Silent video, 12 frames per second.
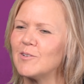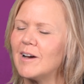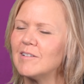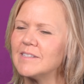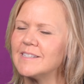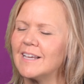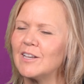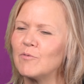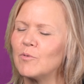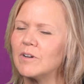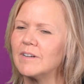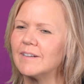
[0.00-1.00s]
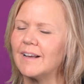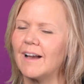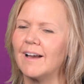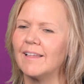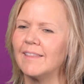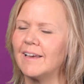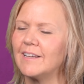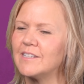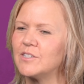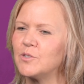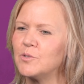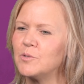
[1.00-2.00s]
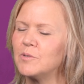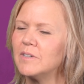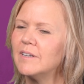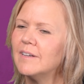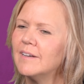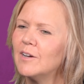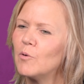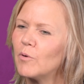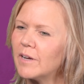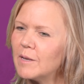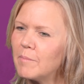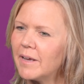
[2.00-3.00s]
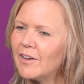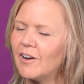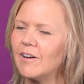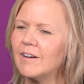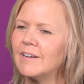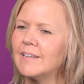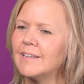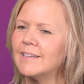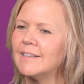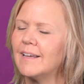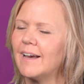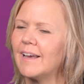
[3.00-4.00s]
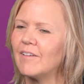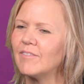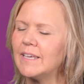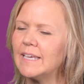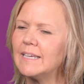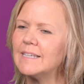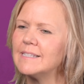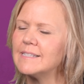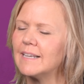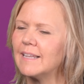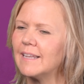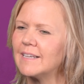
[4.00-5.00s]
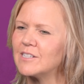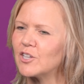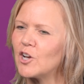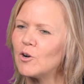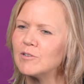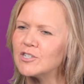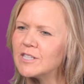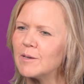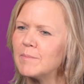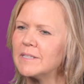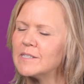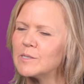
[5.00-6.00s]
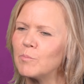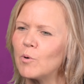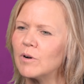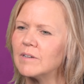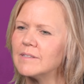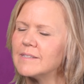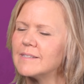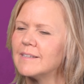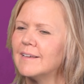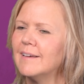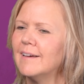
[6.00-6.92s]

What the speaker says: Outside of work, I like to work in my garden. I have kids and I like to coach them in sports.